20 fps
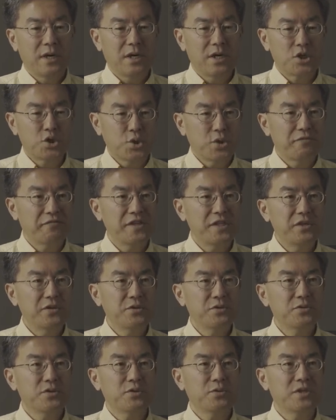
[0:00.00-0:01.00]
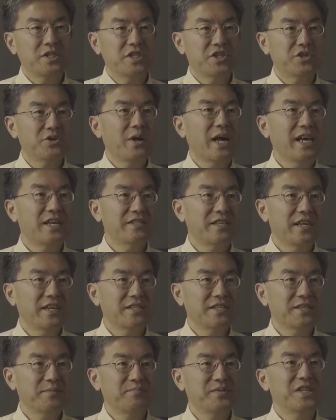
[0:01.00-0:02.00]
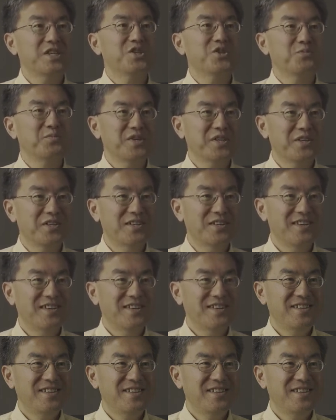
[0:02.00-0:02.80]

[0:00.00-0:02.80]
short videos or digital assets peer-to-peer,